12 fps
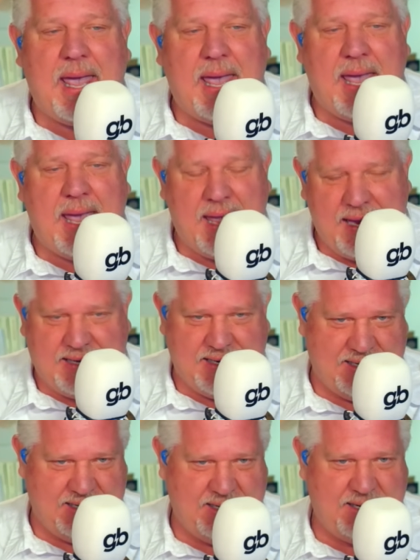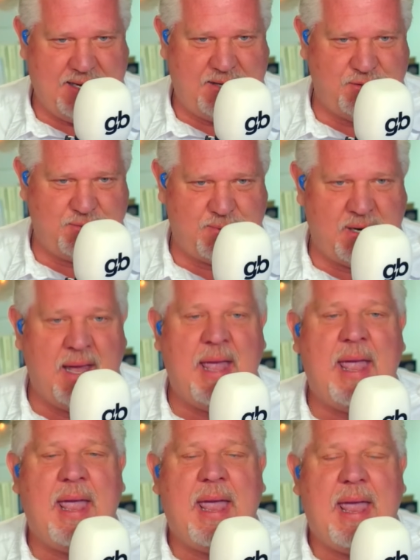hated algebra,
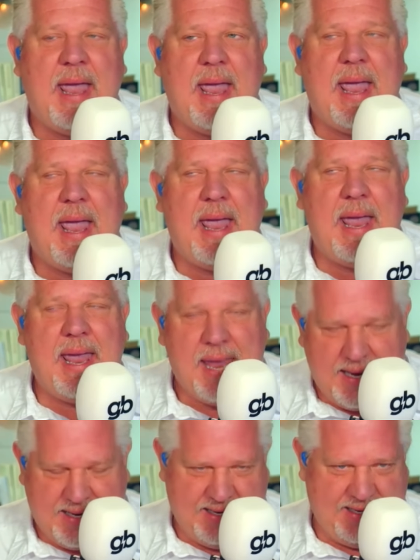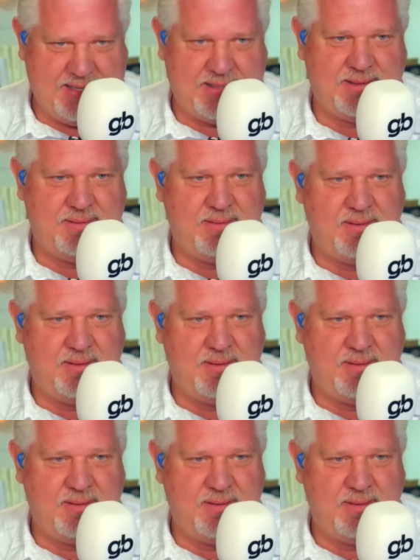hated it.